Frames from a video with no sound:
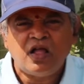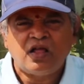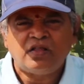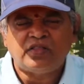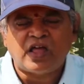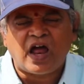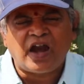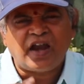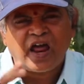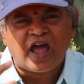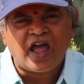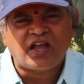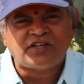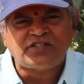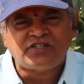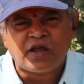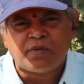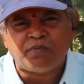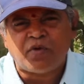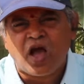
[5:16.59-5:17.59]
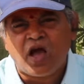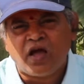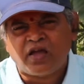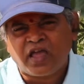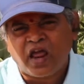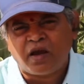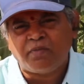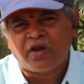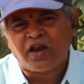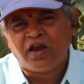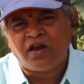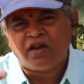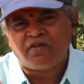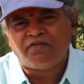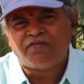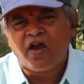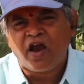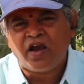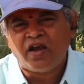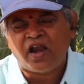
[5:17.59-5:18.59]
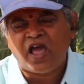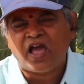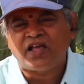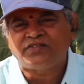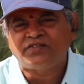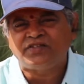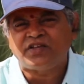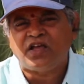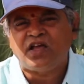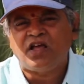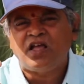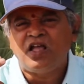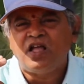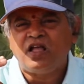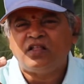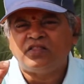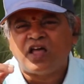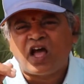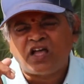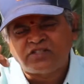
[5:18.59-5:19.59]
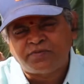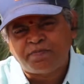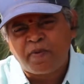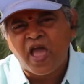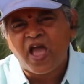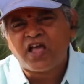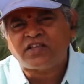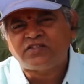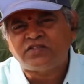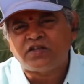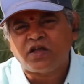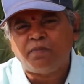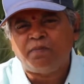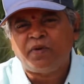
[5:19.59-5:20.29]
The diastema can be defined as the space